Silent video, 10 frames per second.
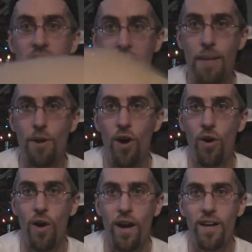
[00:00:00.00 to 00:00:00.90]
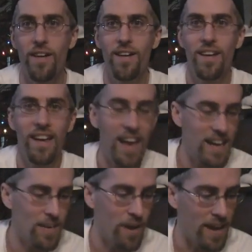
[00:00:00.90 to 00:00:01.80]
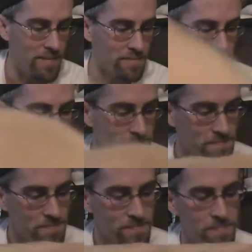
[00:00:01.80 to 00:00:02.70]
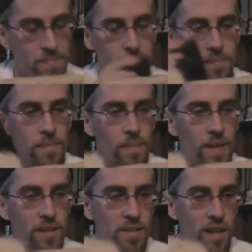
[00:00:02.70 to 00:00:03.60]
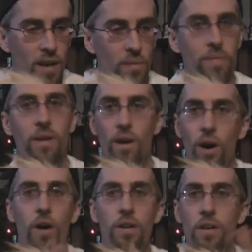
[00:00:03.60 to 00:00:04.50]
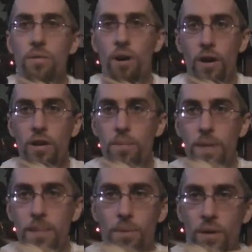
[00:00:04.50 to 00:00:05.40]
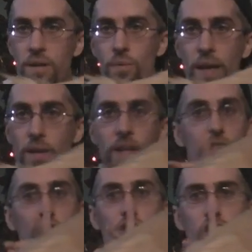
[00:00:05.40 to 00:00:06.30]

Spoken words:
camera whore. Anyway. So, all you people in New England, okay,